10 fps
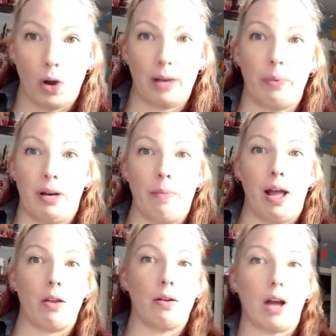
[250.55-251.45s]
a bit of
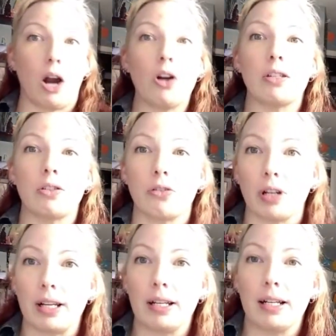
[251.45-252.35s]
my artistry,